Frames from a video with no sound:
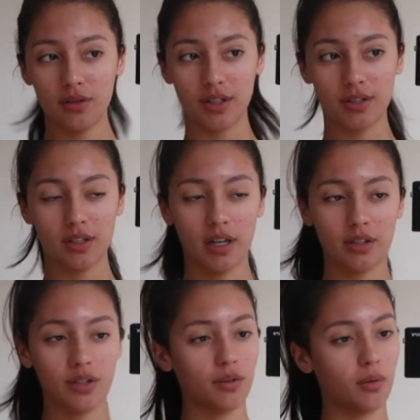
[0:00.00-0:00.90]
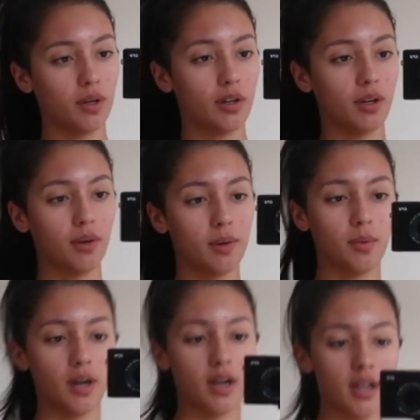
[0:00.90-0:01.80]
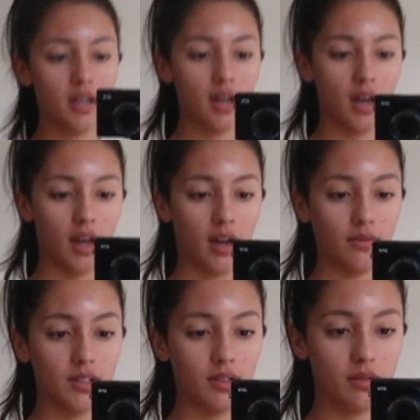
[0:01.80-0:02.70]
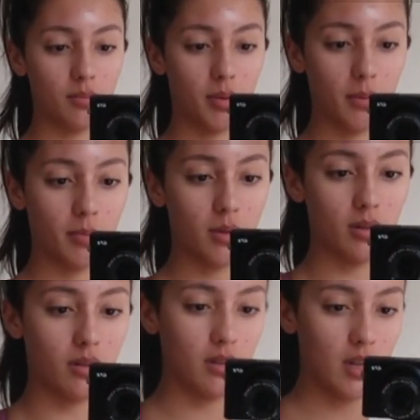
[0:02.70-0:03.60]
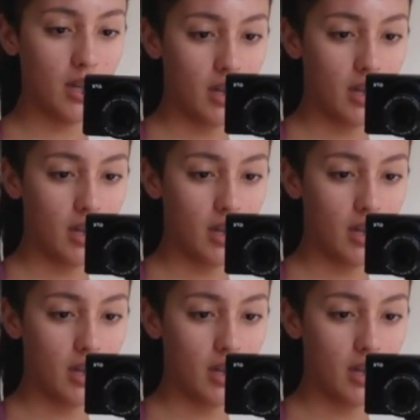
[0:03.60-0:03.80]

just in case you were wondering what I'm wearing, I have this little purple